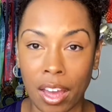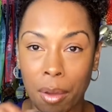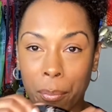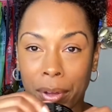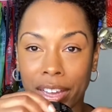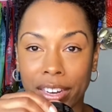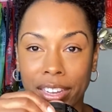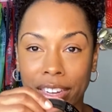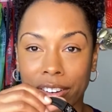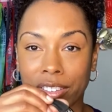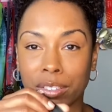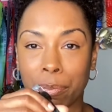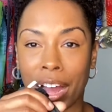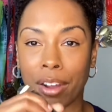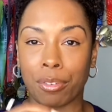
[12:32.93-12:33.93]
But here's
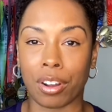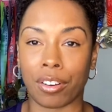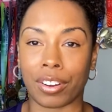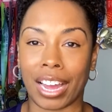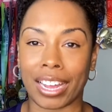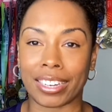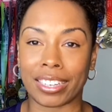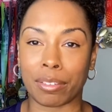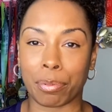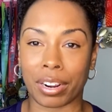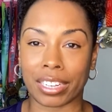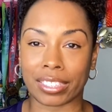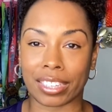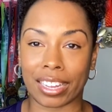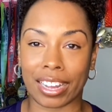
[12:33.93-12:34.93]
my RoadID
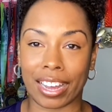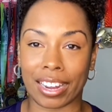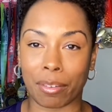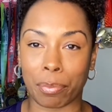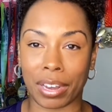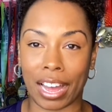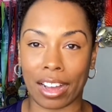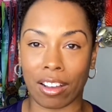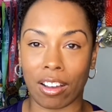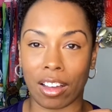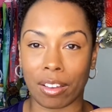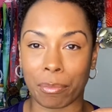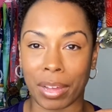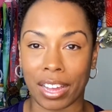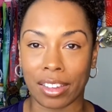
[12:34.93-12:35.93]
bracelet. I got to block all
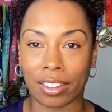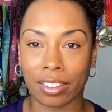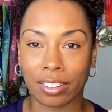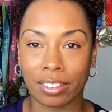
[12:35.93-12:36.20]
my